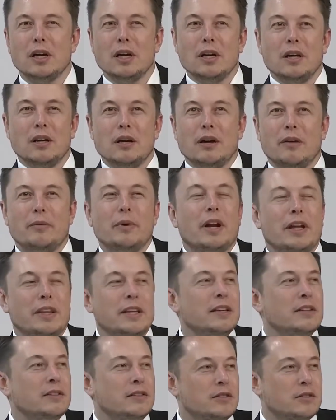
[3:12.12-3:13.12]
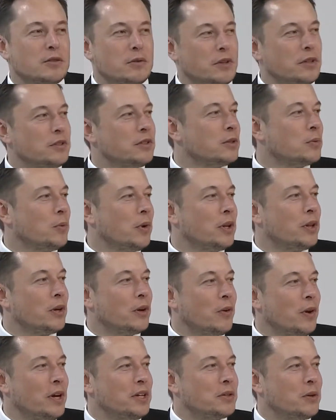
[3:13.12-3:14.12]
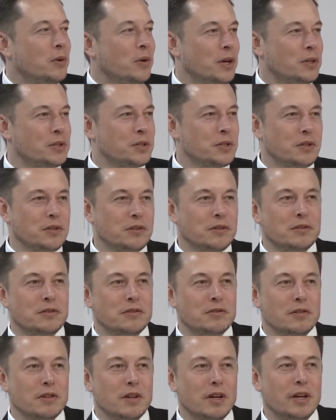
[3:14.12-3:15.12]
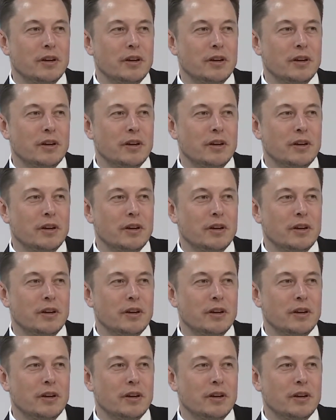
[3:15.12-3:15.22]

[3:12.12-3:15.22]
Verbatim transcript: like he want to take his wealth. This was a tweet by